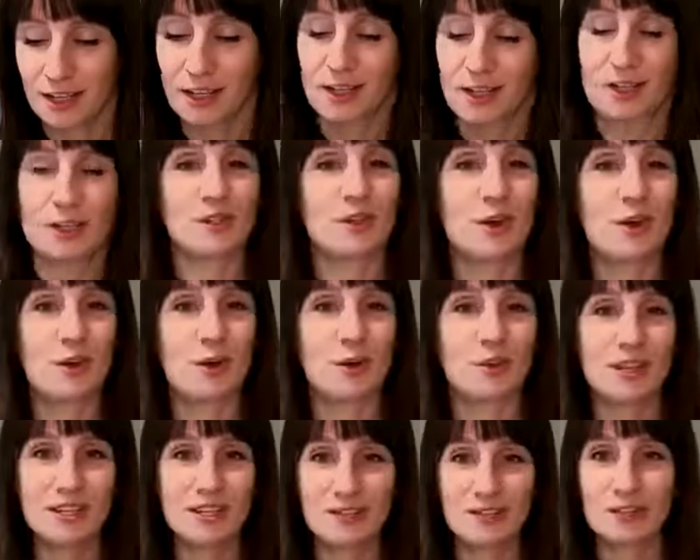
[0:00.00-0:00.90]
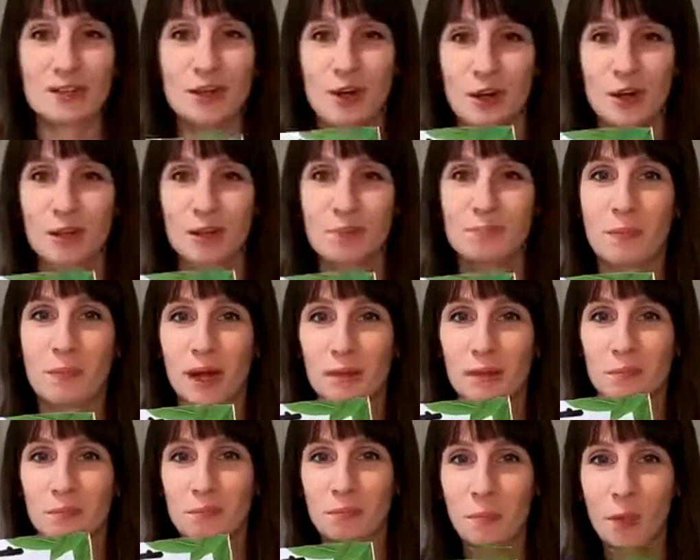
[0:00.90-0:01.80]
So these are called
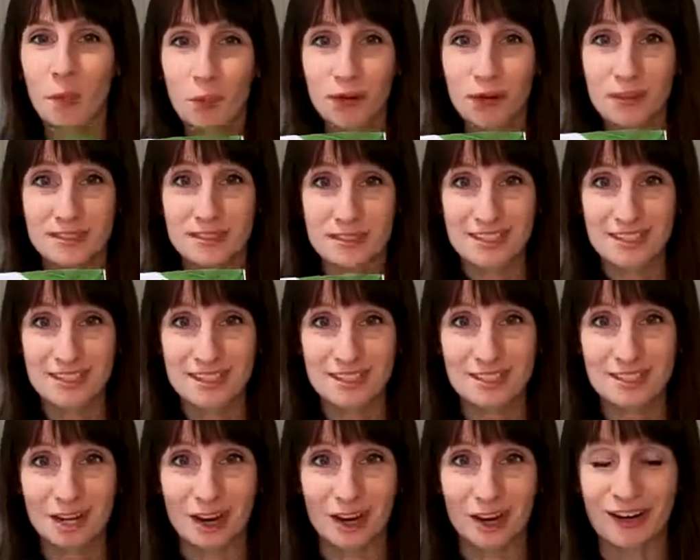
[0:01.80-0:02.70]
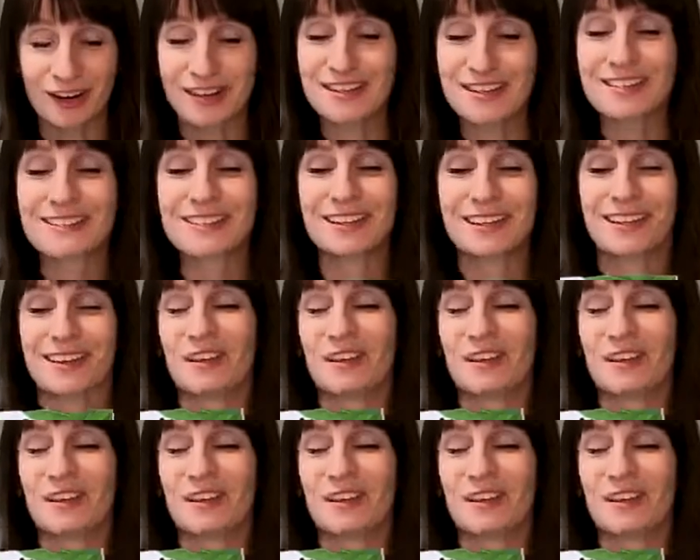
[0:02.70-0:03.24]
Montmorency cherries.